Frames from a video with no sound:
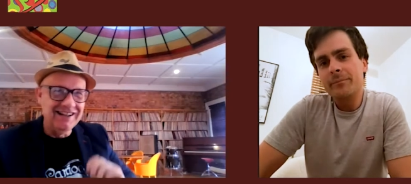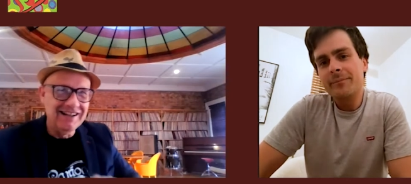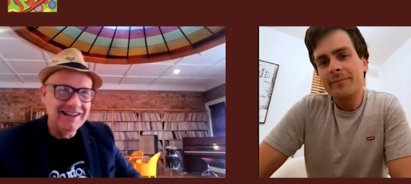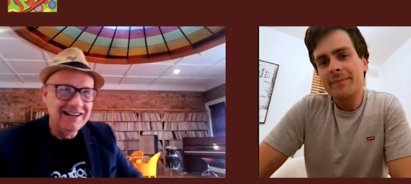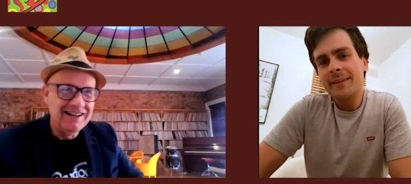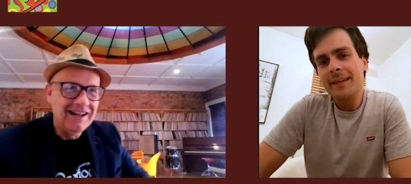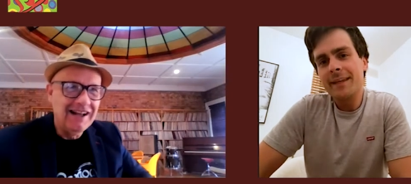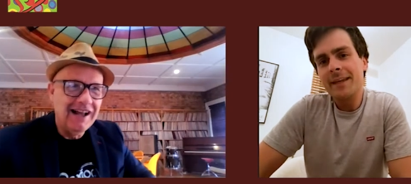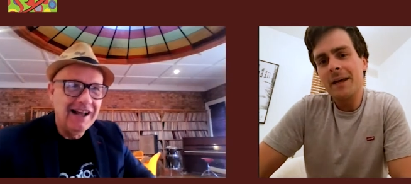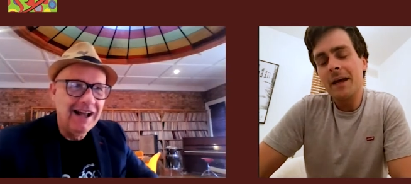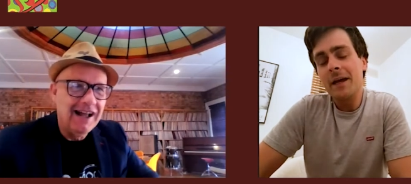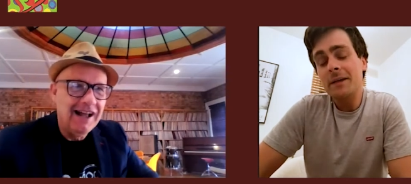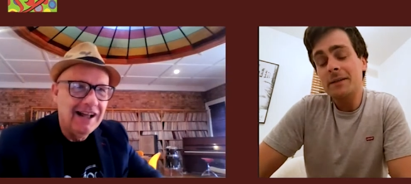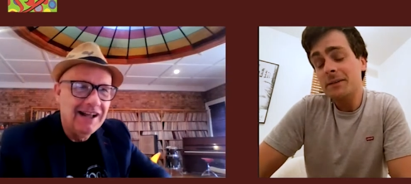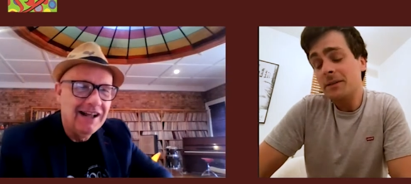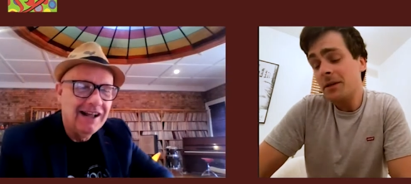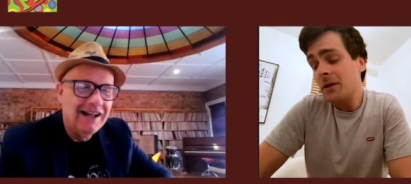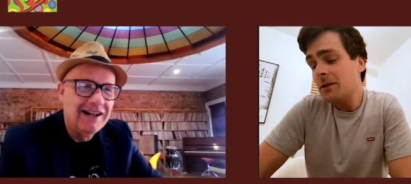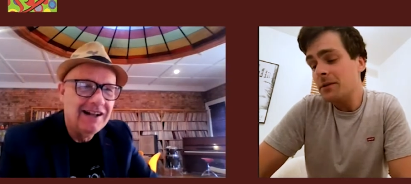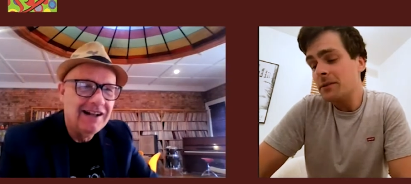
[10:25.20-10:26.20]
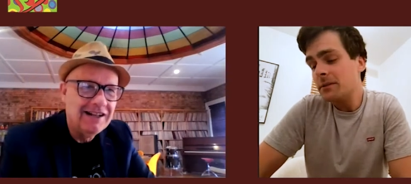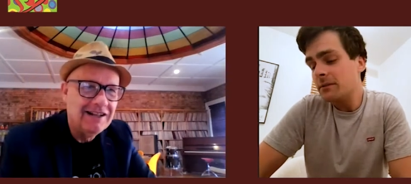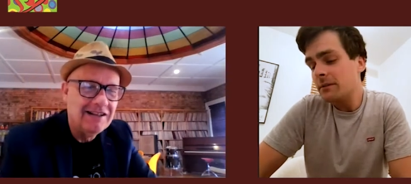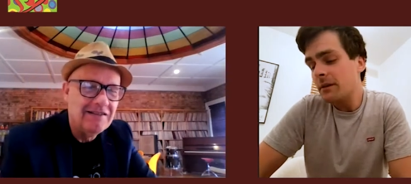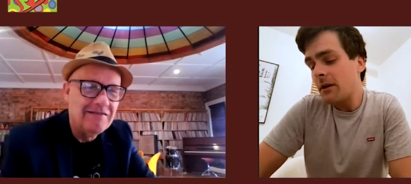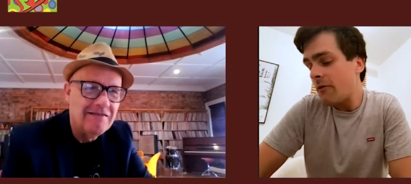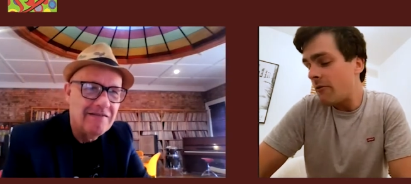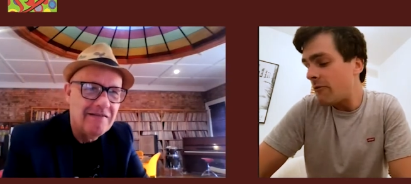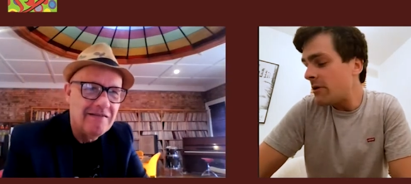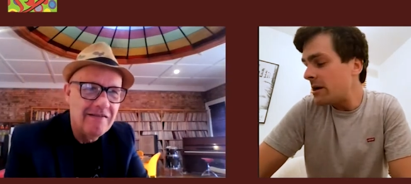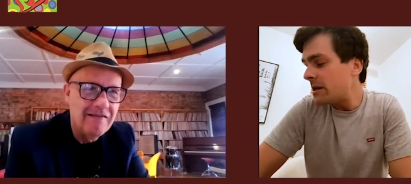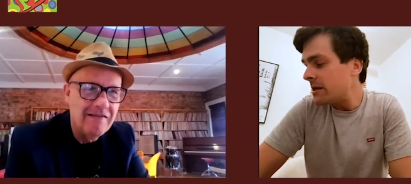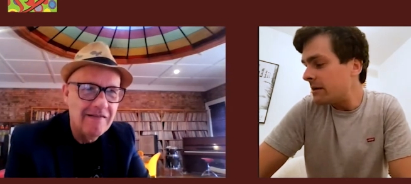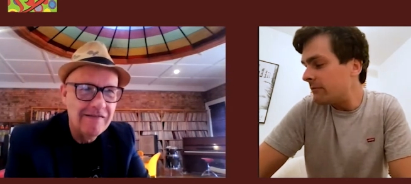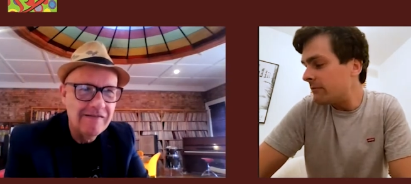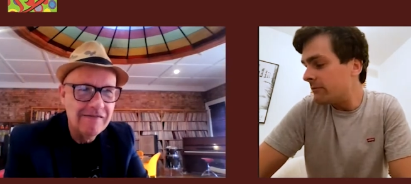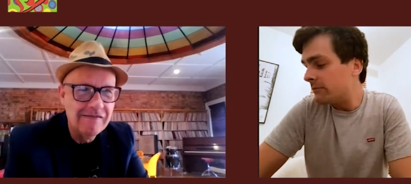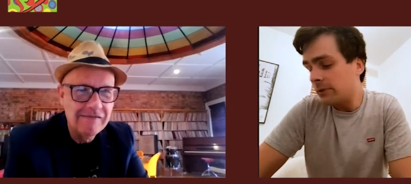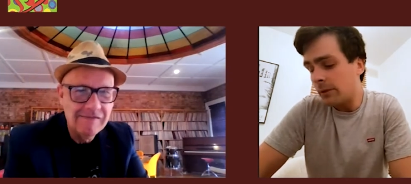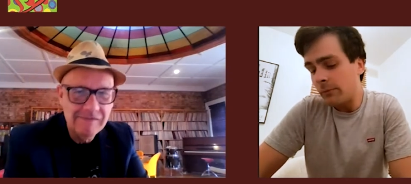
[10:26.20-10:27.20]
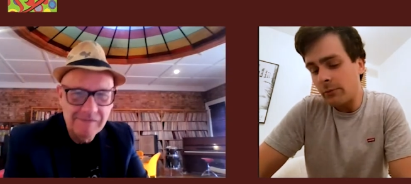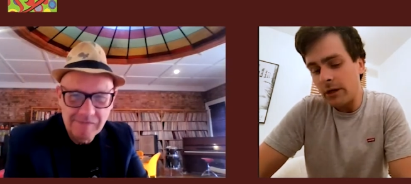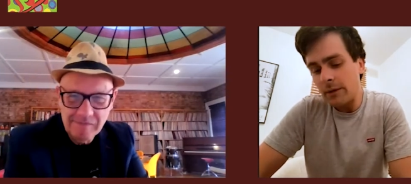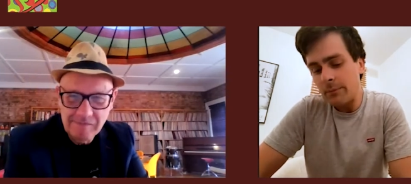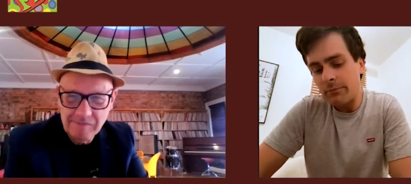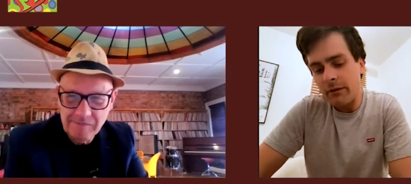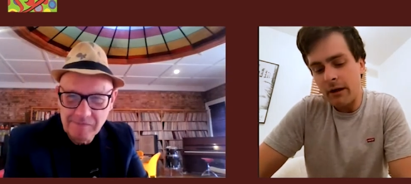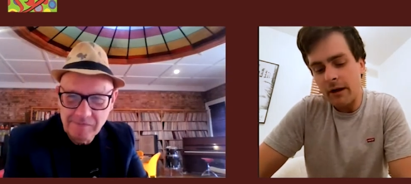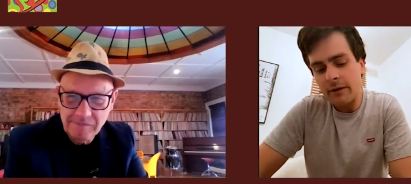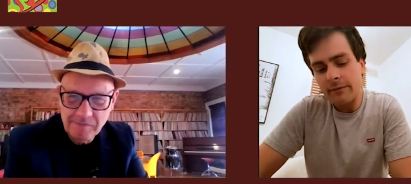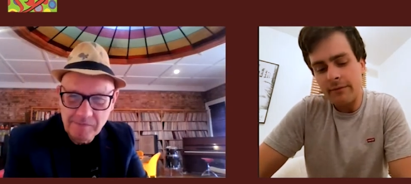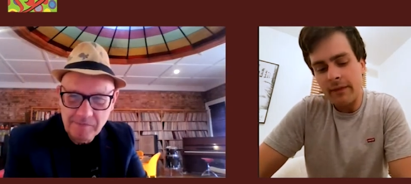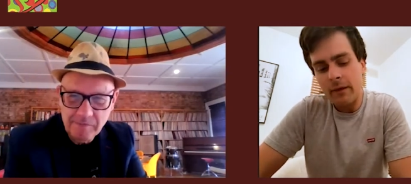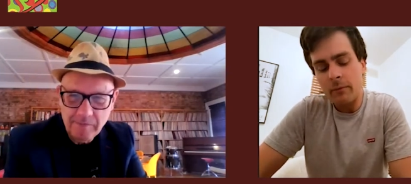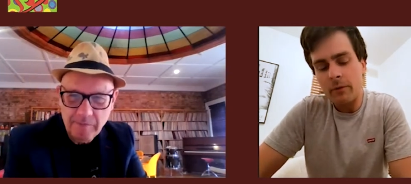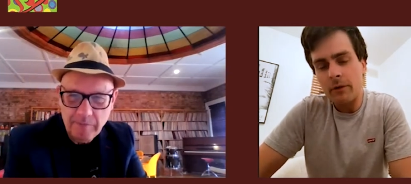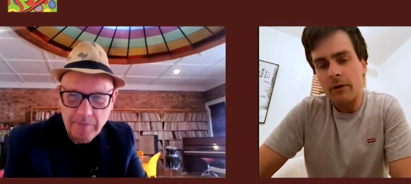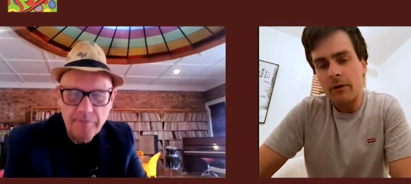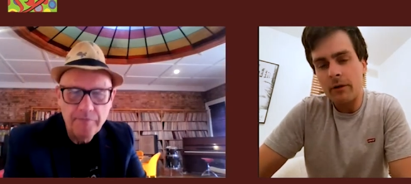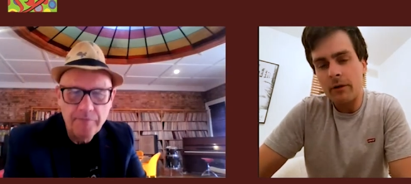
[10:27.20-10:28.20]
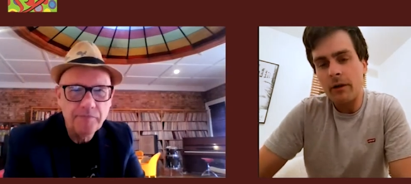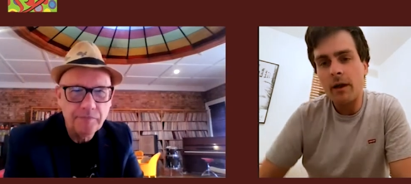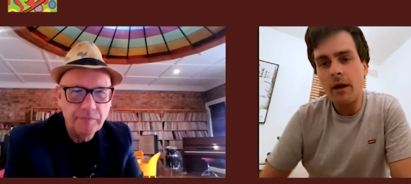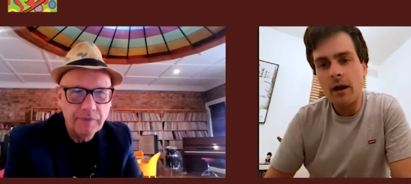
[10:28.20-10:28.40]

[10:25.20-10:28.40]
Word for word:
Speaker 1: yeah so you know really i'm really proud of that one I,